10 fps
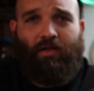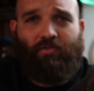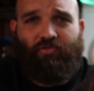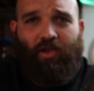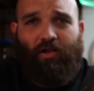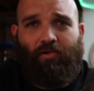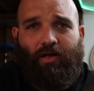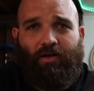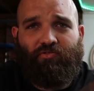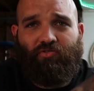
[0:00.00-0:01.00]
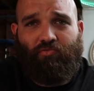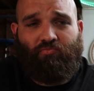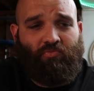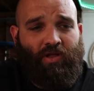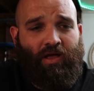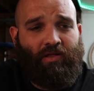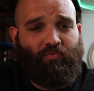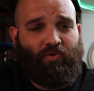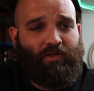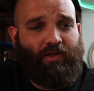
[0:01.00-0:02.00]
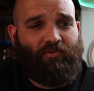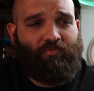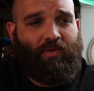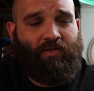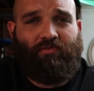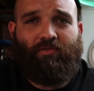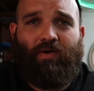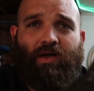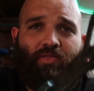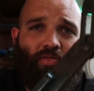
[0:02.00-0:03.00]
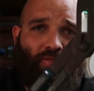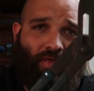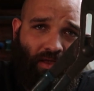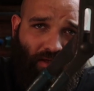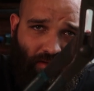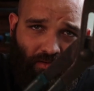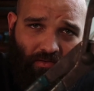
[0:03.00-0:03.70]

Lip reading: Channellocks. They're not really expensive. I think